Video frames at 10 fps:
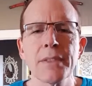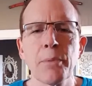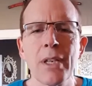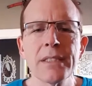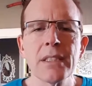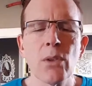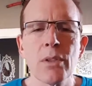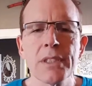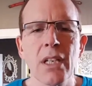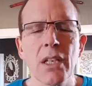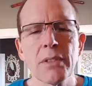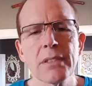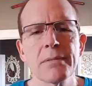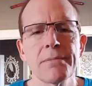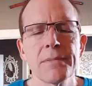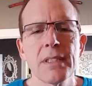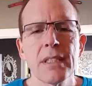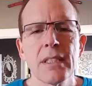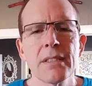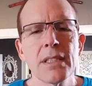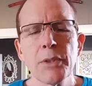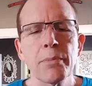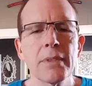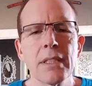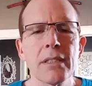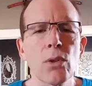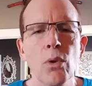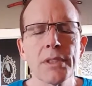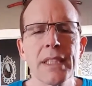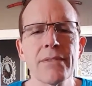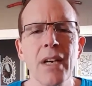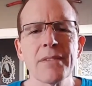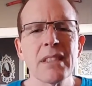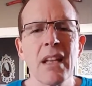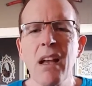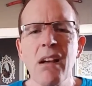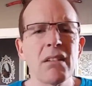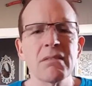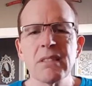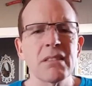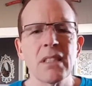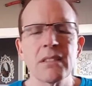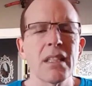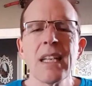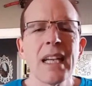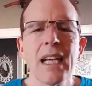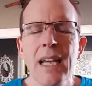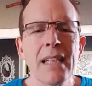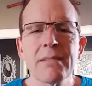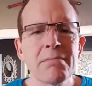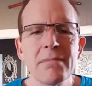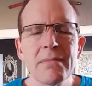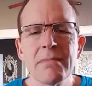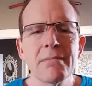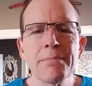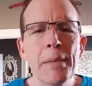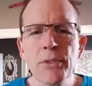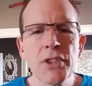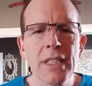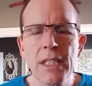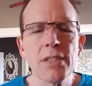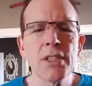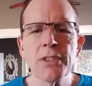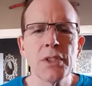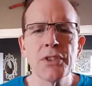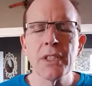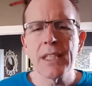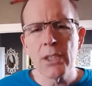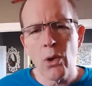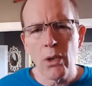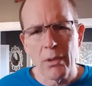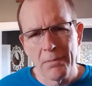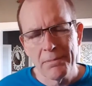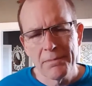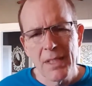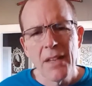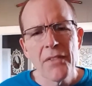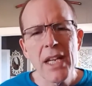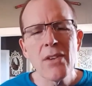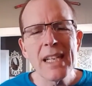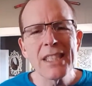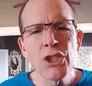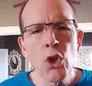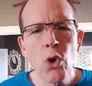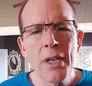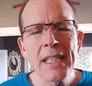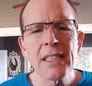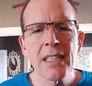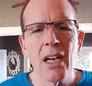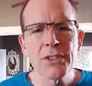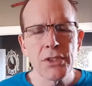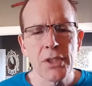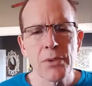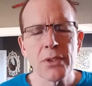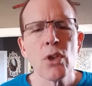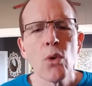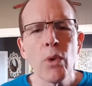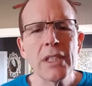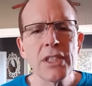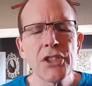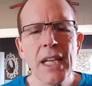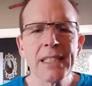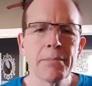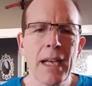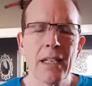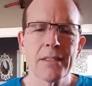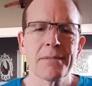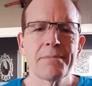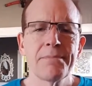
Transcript: as president or as Congress, then the courts get involved in and people you should ignore them. They're ignoring the Constitution. Where's the checks and balance?